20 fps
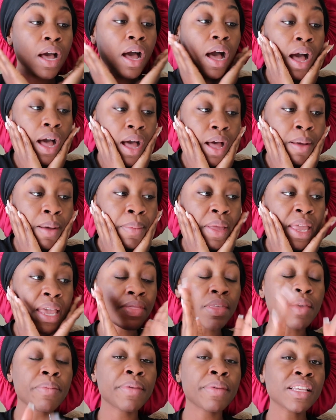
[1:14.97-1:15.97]
um,
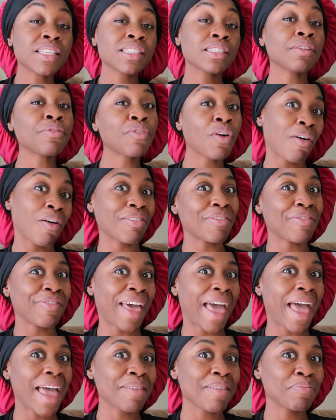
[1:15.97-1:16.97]
in the midst of all of
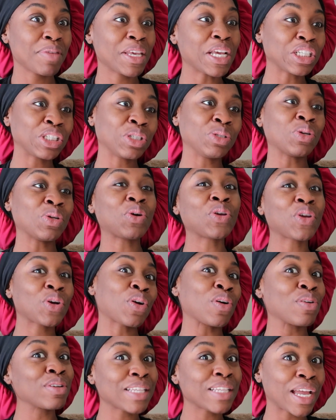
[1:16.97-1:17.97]
that, because you know your
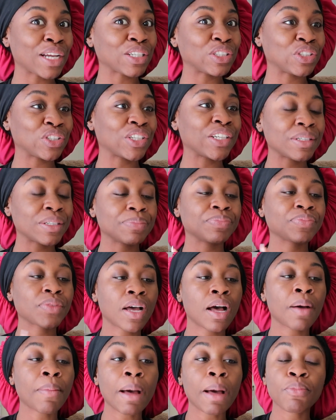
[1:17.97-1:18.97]
girl is extra,
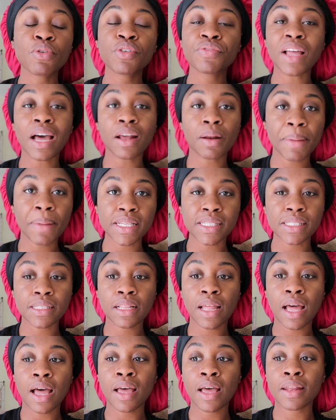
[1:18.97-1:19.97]
um, I moved out of my
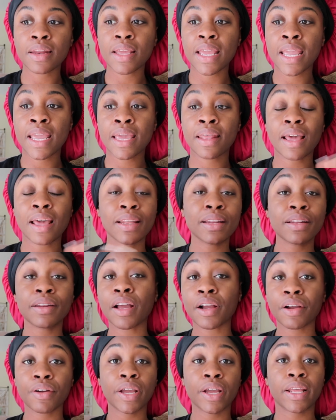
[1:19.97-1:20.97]
salon and I need to
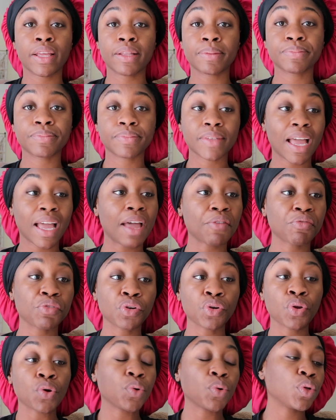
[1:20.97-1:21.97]
decorate it. I have
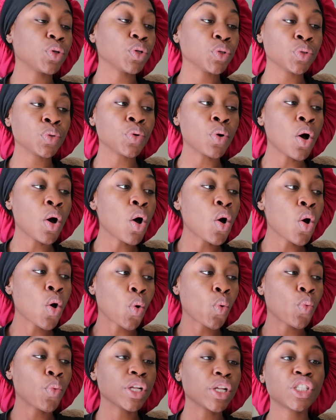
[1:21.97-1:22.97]
no clue
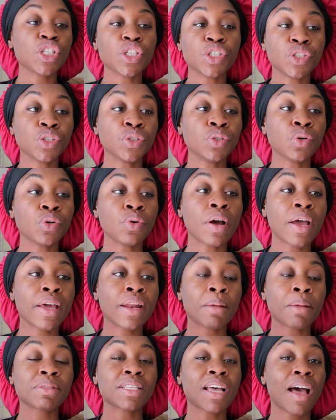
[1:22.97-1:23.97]
what to do
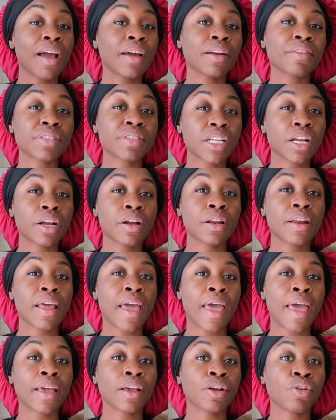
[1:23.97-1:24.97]
and I'm tired of staring
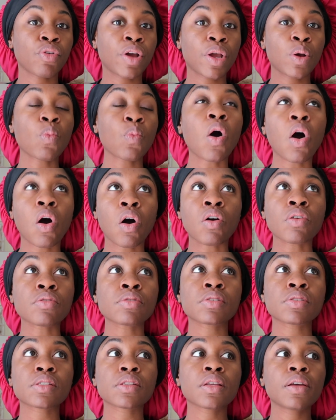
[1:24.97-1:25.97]
at gray
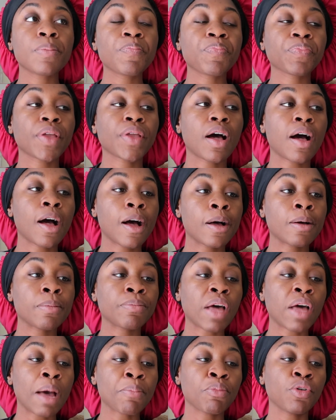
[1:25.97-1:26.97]
walls.
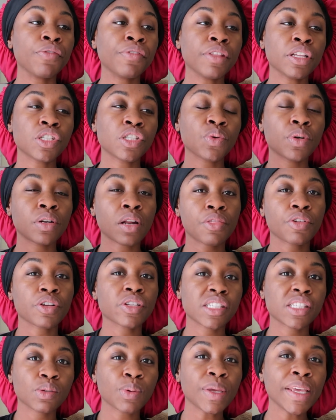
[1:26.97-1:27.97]
Um, I moved into another
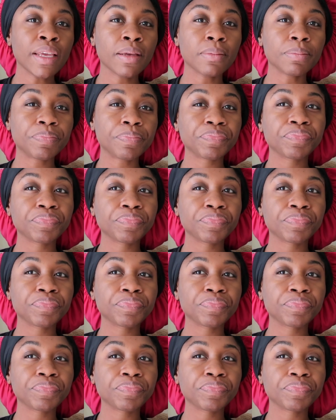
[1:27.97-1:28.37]
suite